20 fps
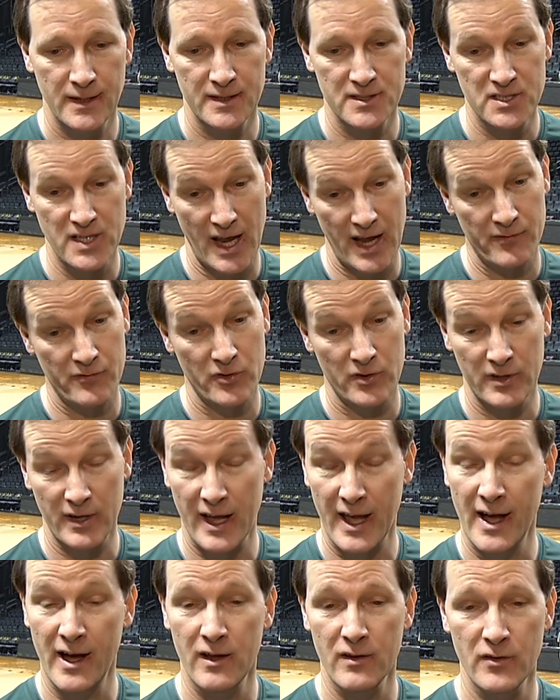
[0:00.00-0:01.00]
Stanford and
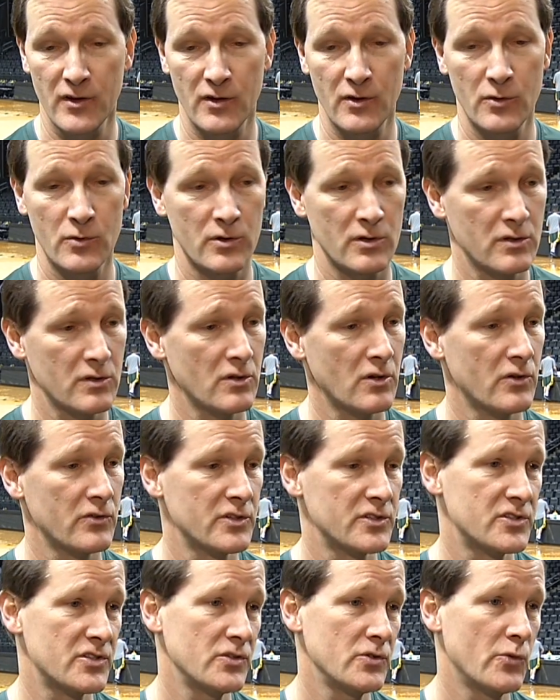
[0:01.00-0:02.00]
Cal, though, are
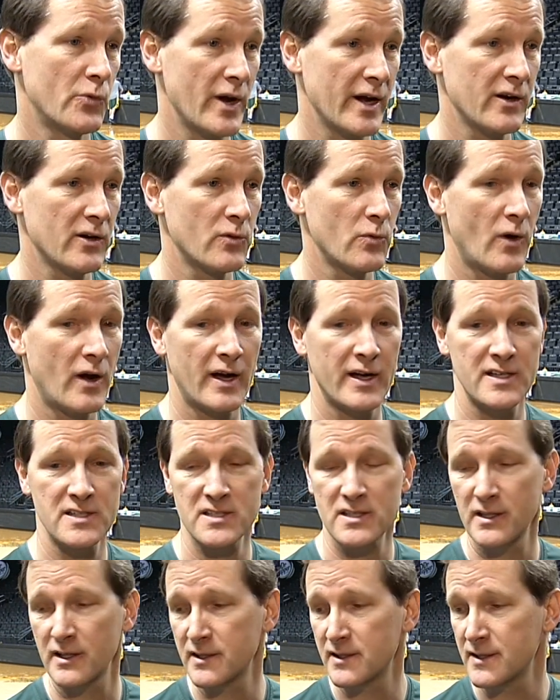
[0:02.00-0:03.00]
the two
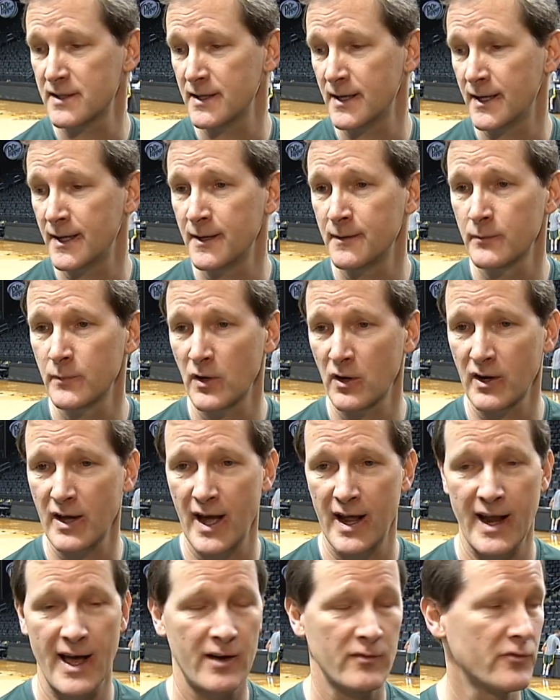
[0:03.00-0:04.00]
record-wise that are
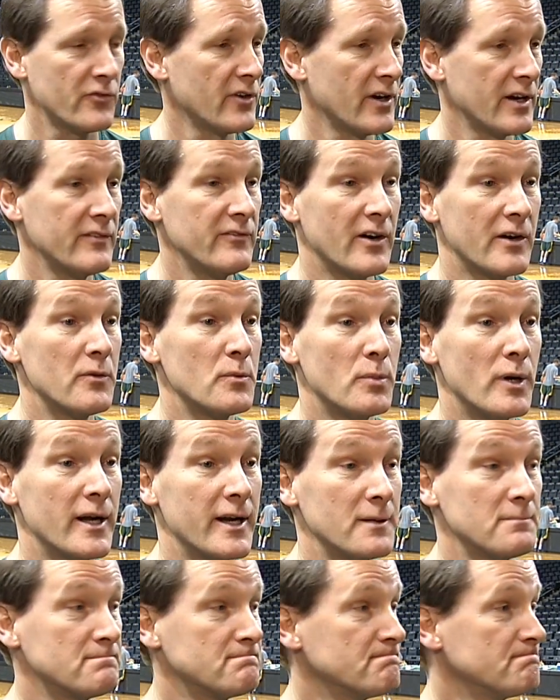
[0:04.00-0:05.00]
kind of out in front of everybody.